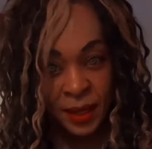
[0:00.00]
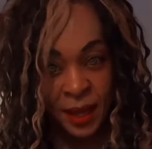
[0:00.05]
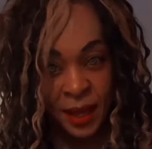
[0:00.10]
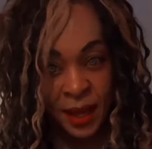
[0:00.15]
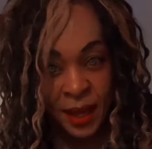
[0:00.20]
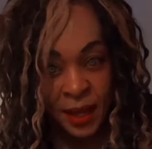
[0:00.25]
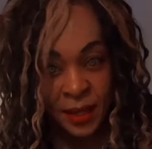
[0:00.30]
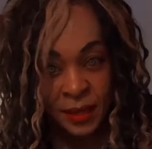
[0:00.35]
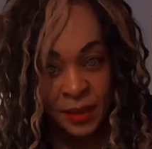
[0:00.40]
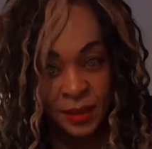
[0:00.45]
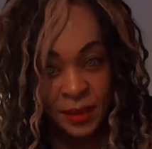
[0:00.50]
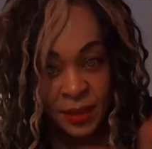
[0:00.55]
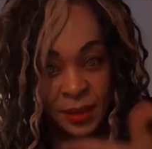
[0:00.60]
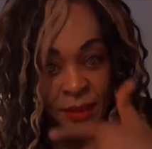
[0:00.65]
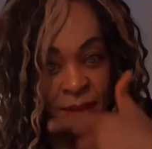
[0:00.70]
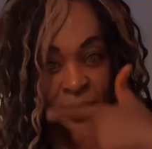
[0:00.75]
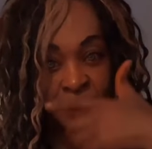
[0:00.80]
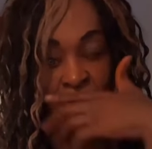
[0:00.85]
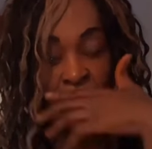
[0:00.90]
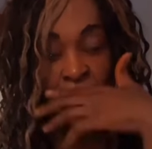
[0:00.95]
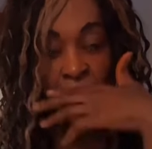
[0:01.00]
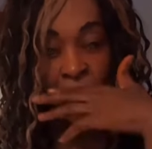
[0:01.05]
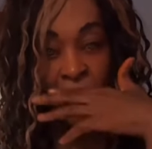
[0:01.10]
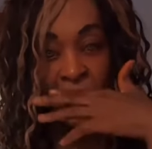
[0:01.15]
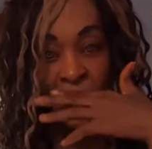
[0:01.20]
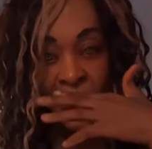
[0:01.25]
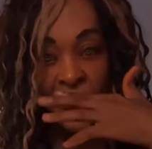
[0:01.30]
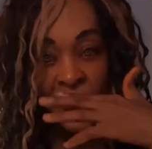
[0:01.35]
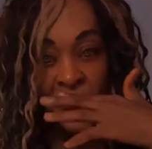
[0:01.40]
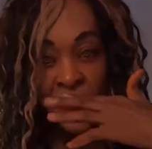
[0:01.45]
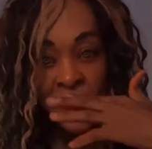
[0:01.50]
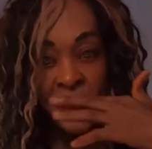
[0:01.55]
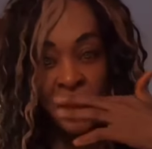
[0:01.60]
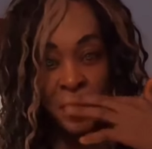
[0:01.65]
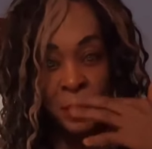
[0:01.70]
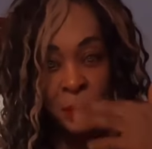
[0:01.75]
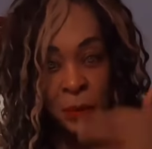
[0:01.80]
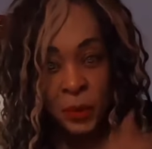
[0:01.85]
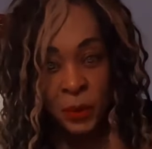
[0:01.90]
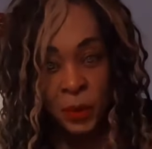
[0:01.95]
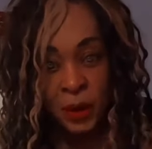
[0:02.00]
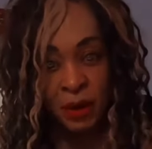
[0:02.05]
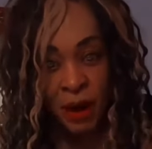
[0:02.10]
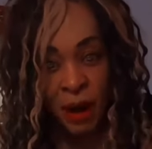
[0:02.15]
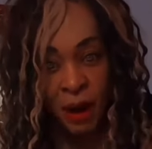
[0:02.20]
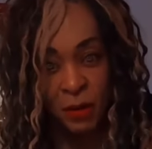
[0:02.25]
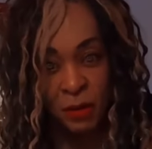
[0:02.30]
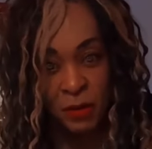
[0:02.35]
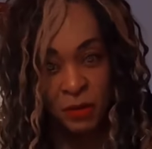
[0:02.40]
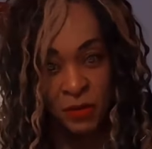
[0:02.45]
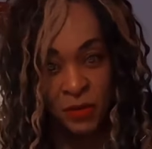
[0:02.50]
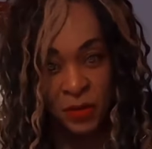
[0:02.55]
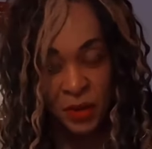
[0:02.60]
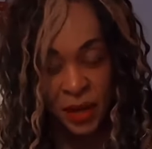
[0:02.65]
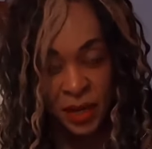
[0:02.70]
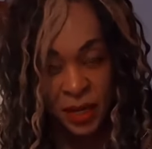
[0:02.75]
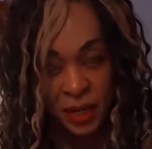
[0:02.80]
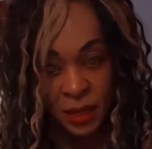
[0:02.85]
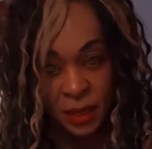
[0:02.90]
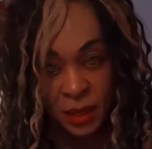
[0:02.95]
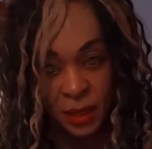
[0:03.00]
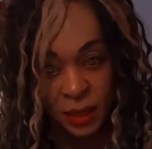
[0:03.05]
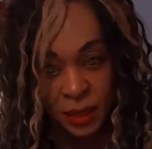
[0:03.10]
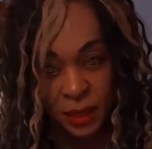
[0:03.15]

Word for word: and poor Alfred.